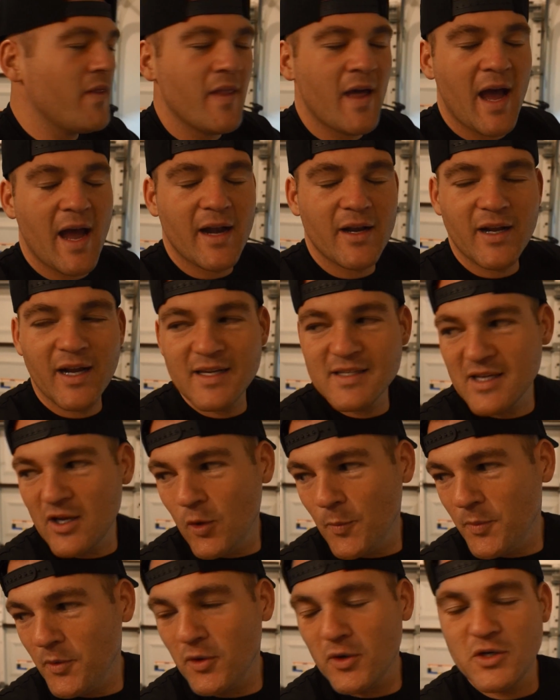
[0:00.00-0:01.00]
than that, guys, I
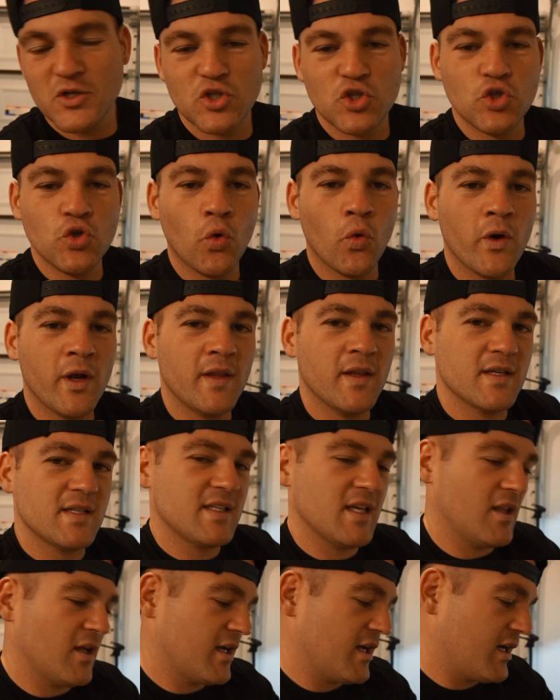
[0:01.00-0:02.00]
hope you're enjoying the
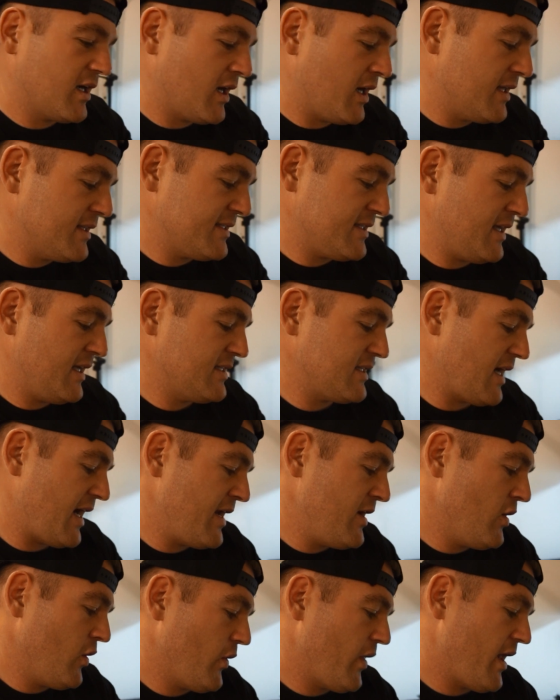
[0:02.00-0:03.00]
Celica content.
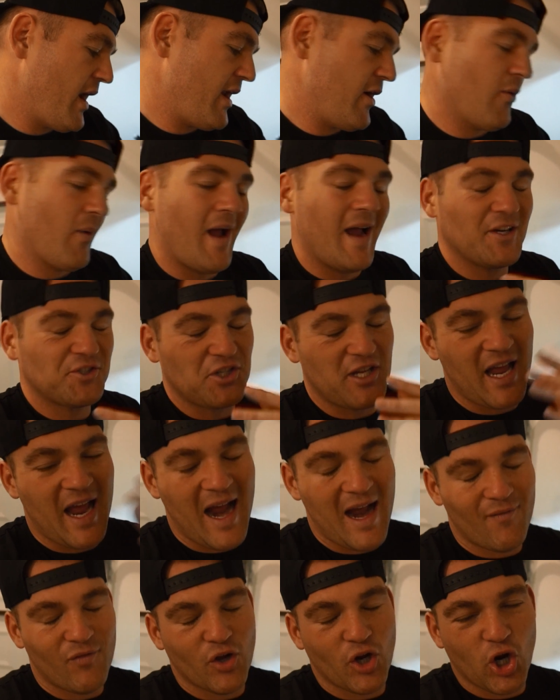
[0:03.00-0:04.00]
I know that I don't actually
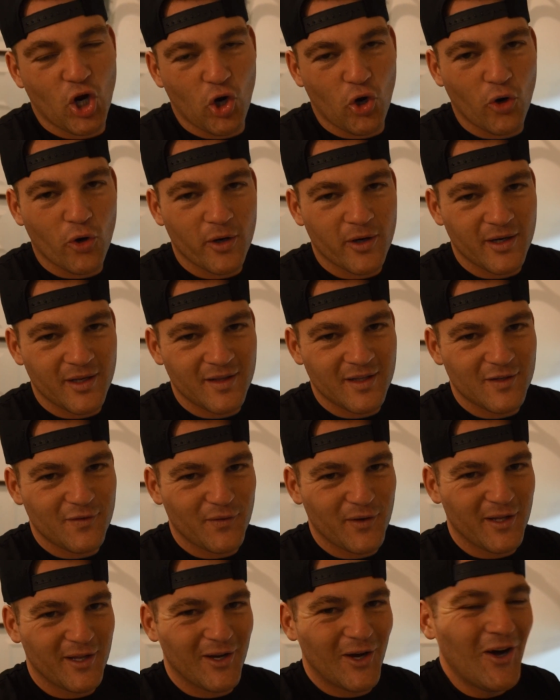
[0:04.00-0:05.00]
have the car in this
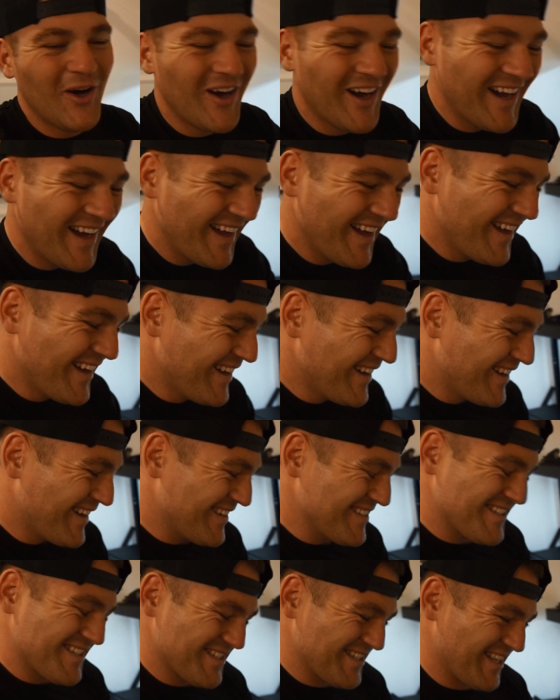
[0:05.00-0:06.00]
video.
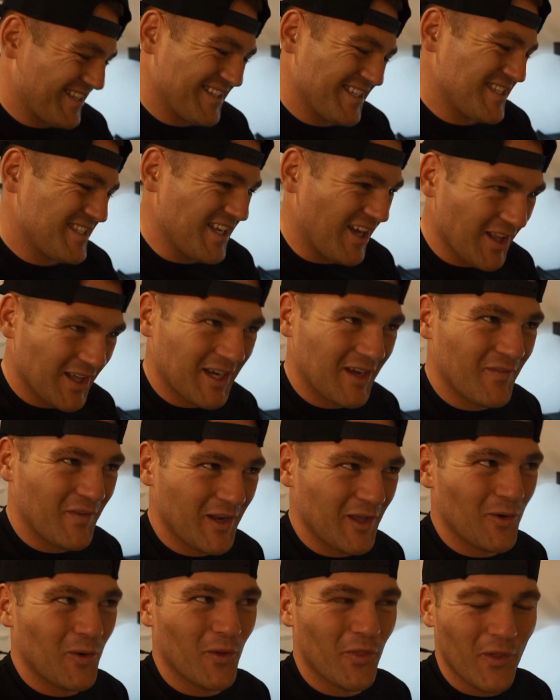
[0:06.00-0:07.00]
This is like the Celica
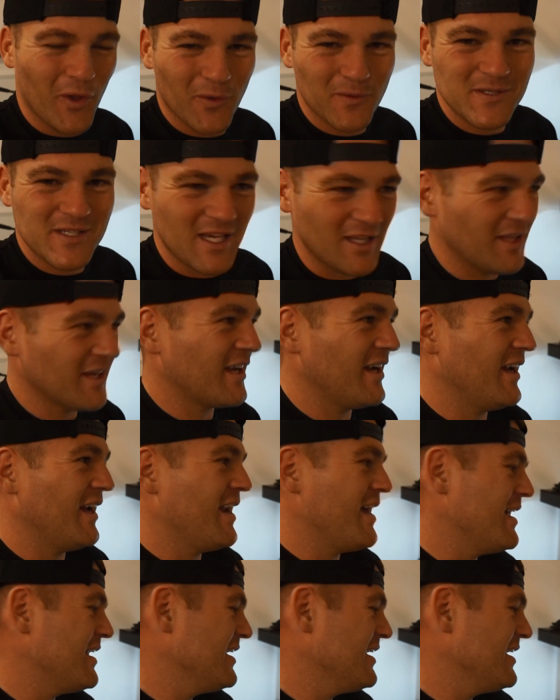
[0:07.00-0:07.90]
video with no Celica in